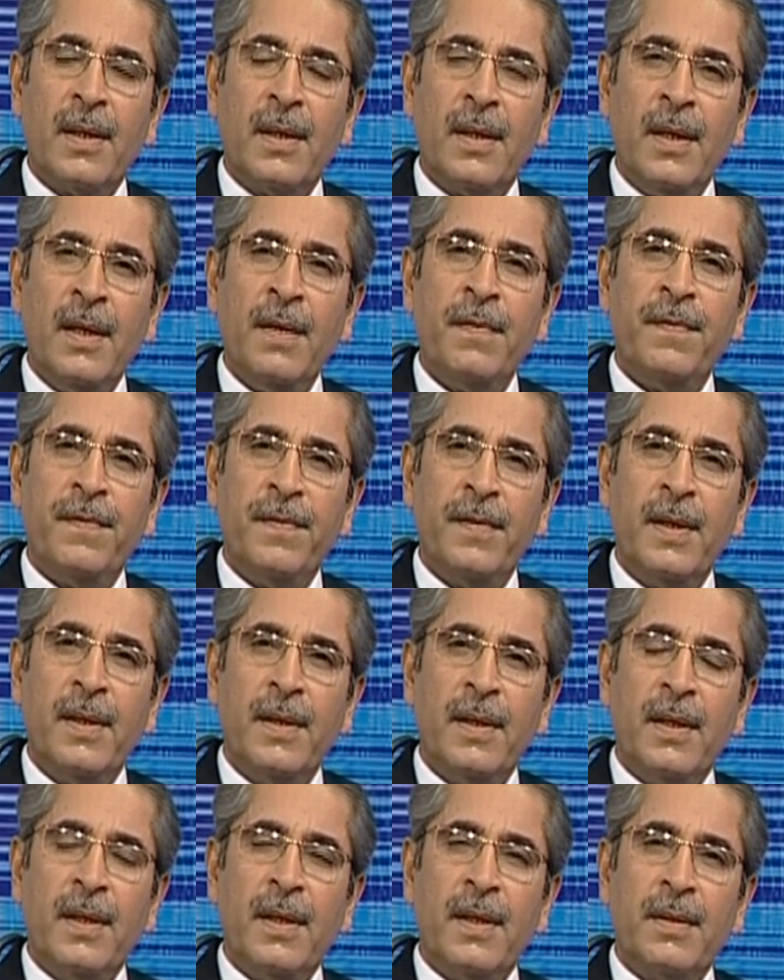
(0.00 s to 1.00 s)
If
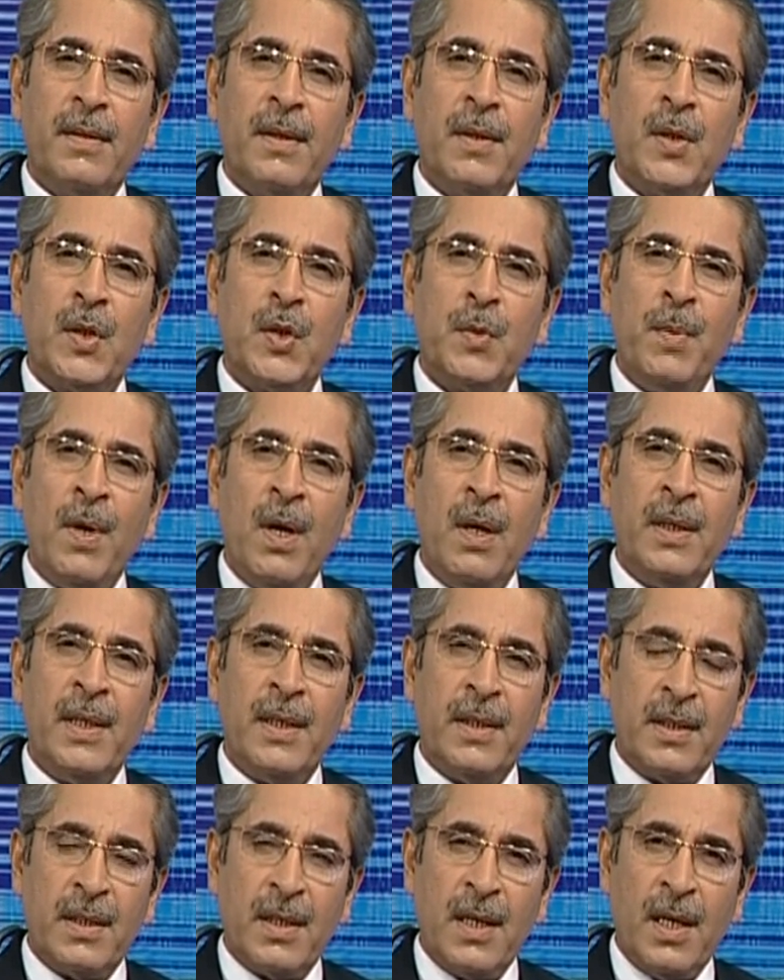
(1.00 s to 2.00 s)
the
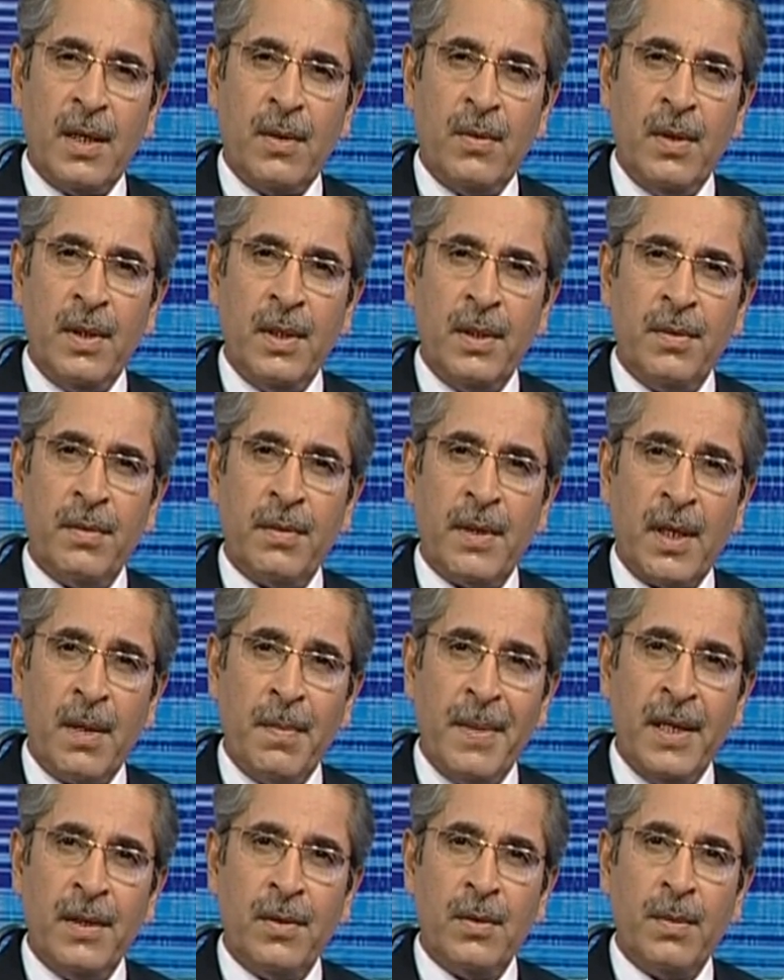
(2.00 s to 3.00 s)
respondents are going to
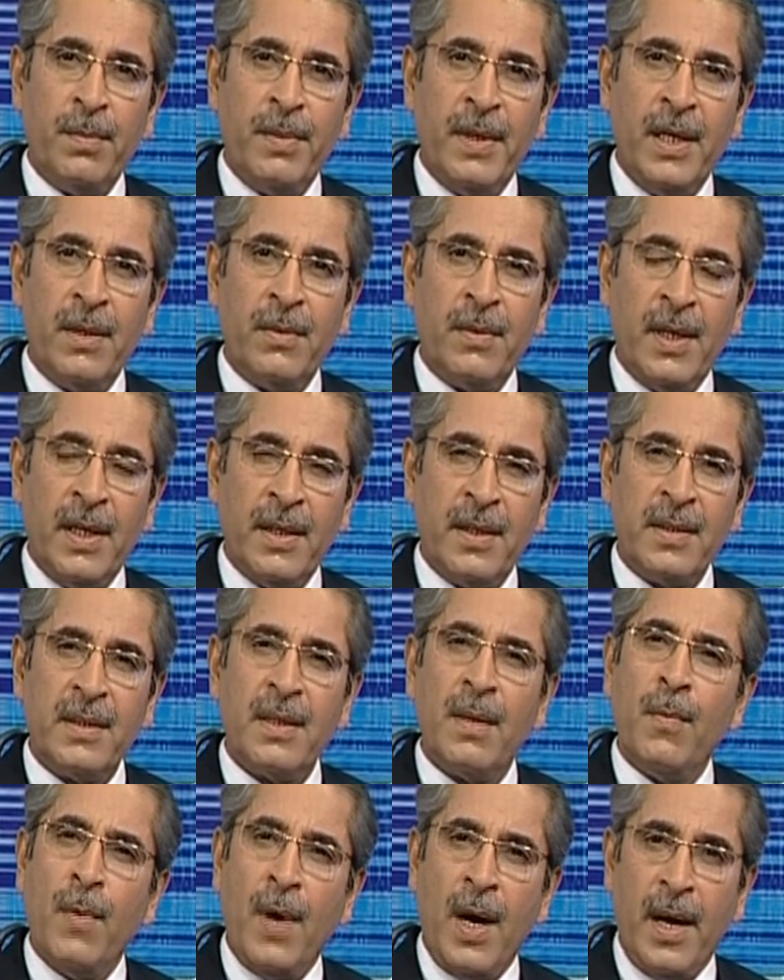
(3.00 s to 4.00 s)
recommend your brand to others,
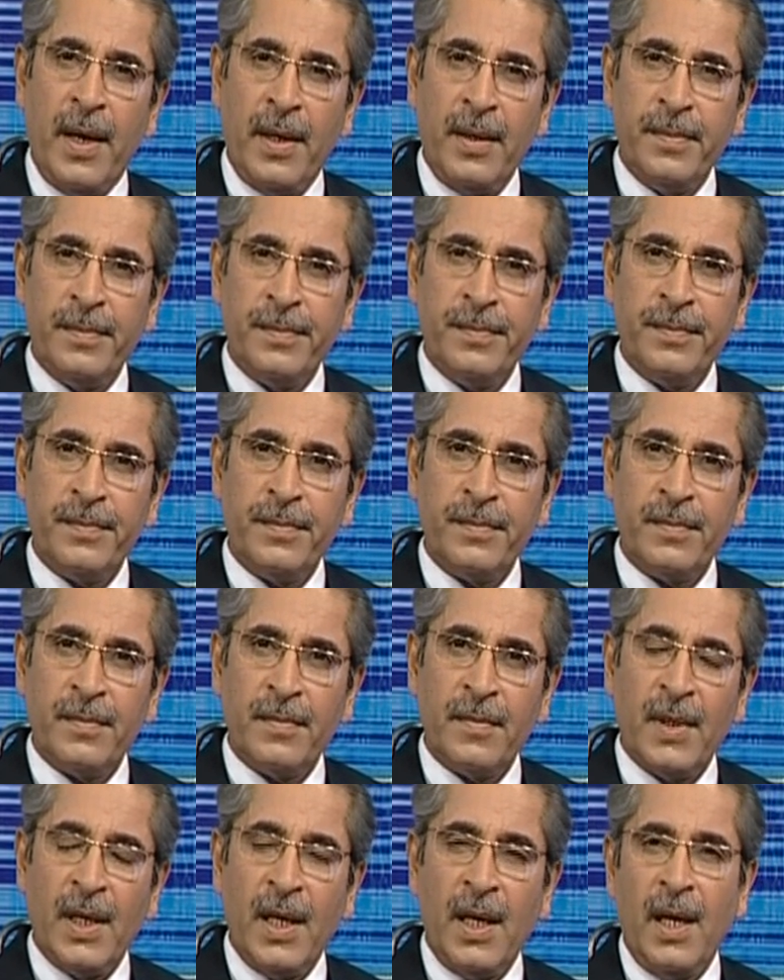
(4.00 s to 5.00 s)
why?
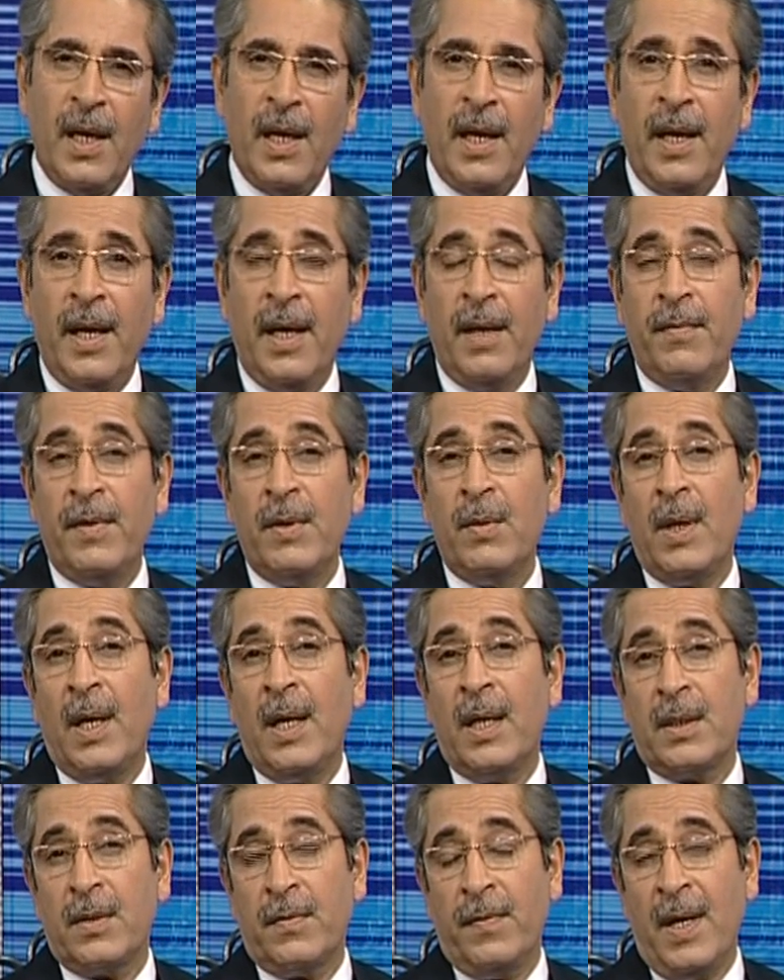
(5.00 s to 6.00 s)
And when you
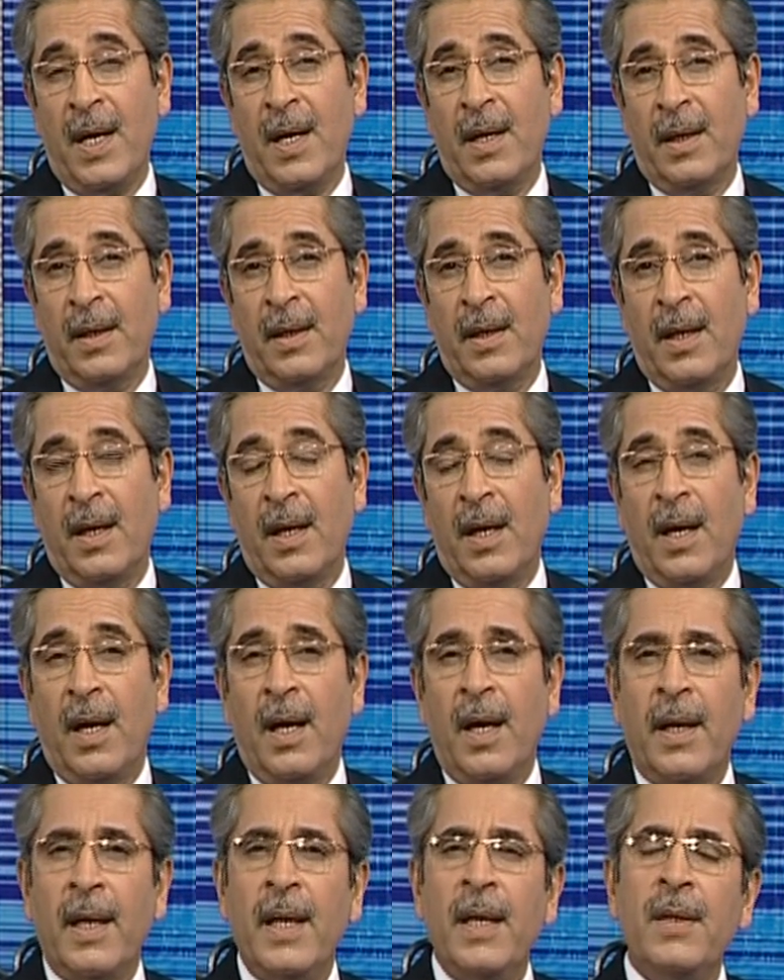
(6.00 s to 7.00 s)
ask why,
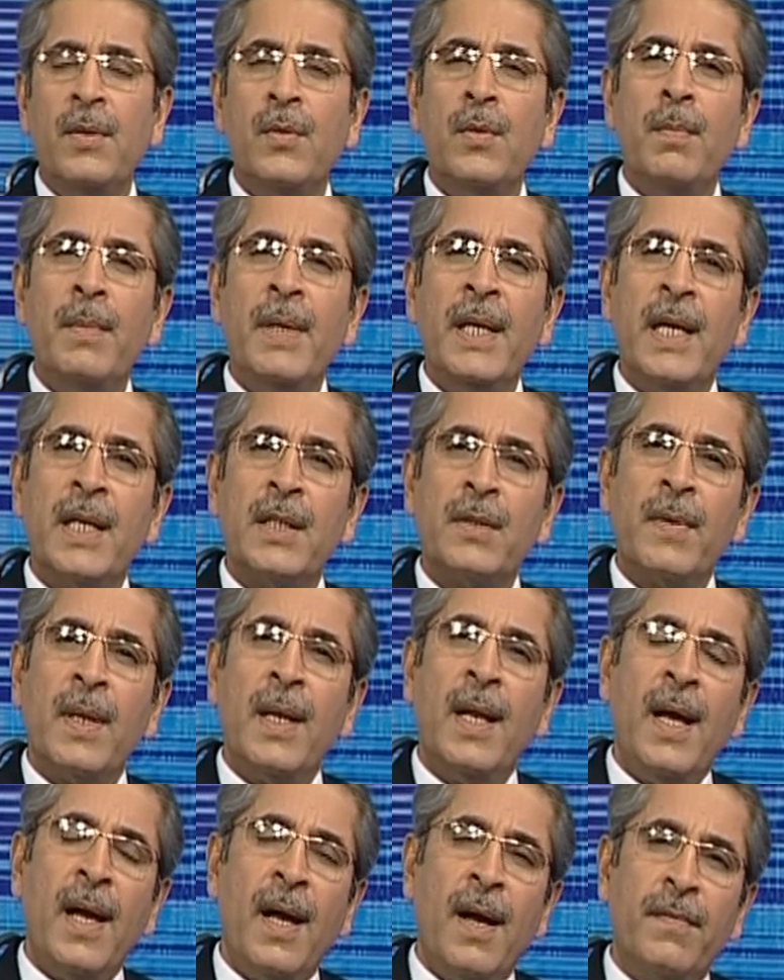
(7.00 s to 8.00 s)
again, you may as well
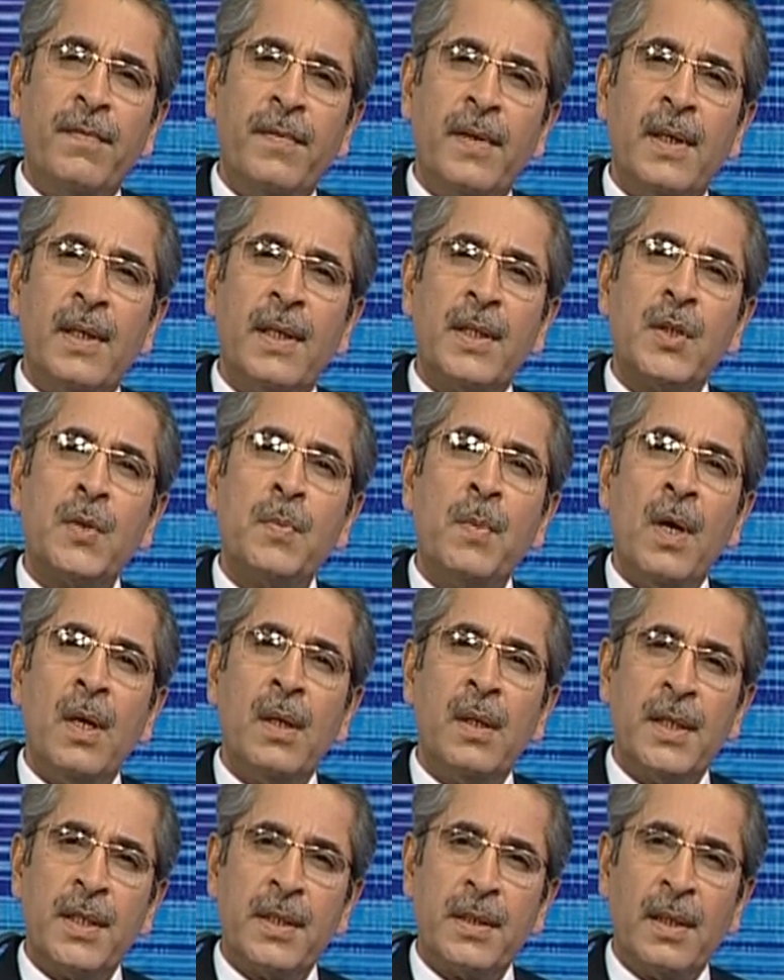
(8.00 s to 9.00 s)
have a small
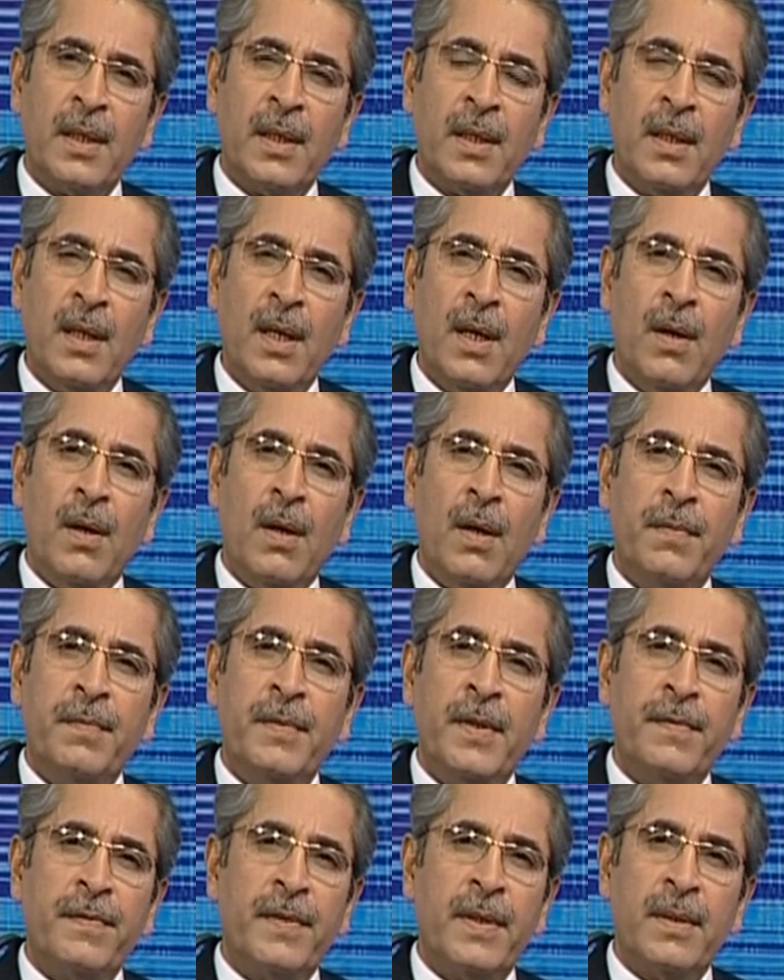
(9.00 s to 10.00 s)
listing of
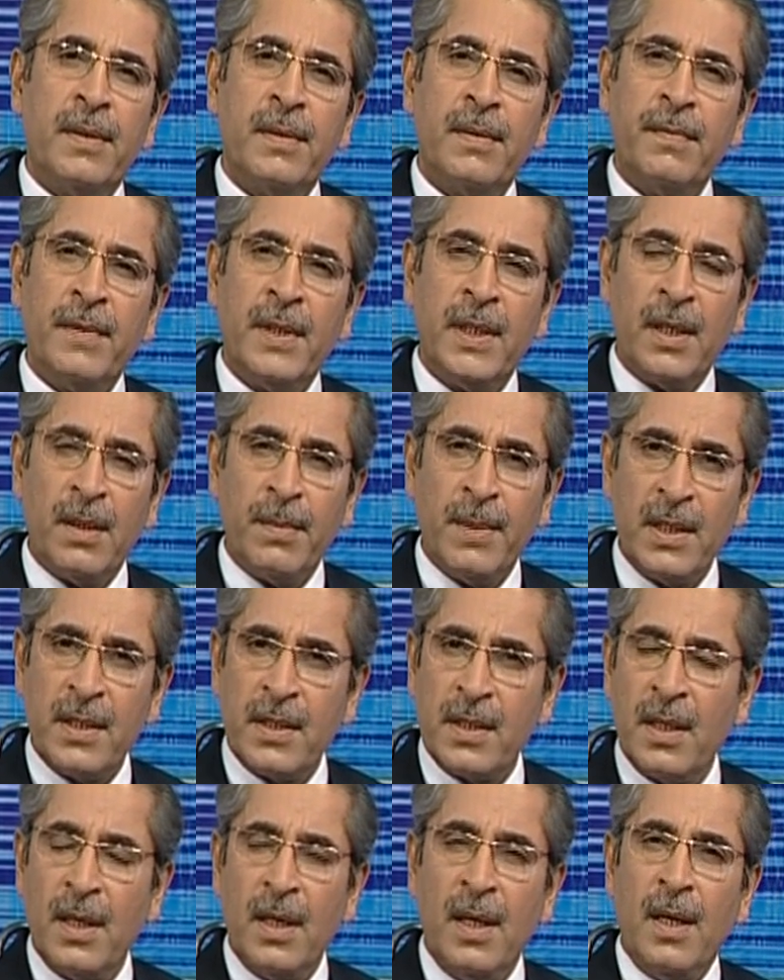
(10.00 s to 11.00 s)
different variables
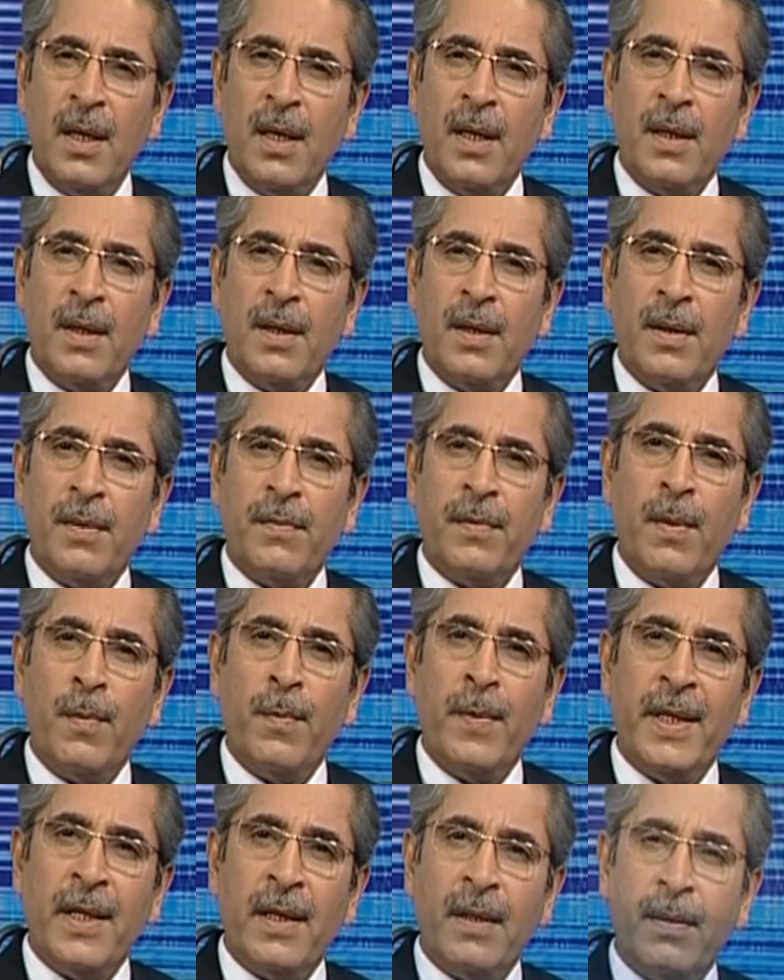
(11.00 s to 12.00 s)
from
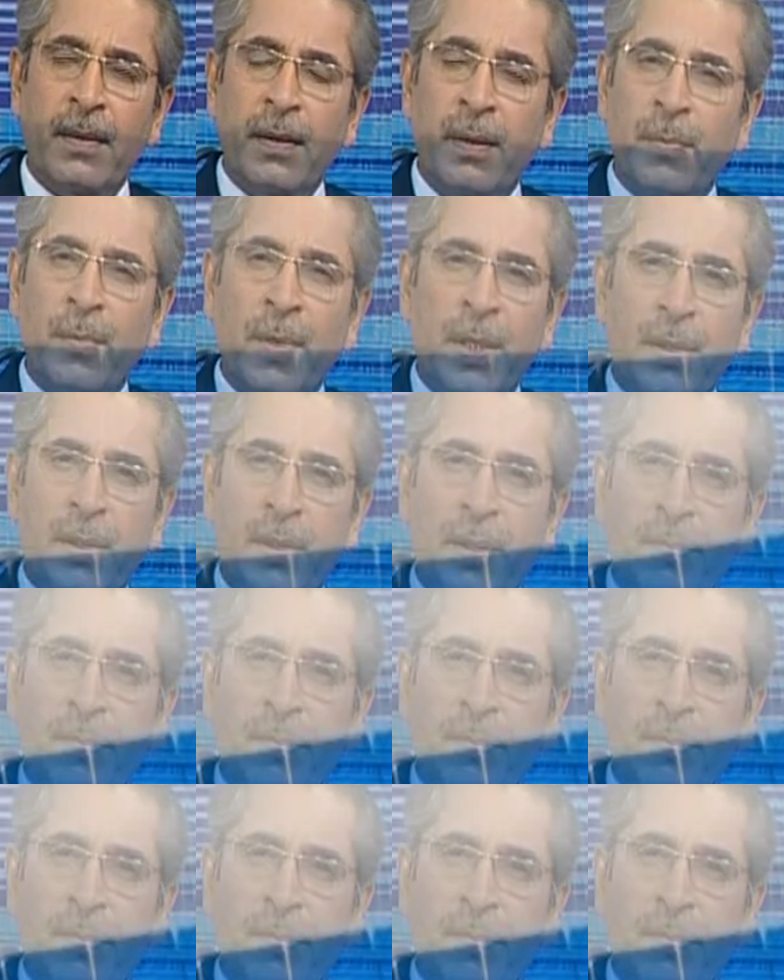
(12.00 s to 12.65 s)
within which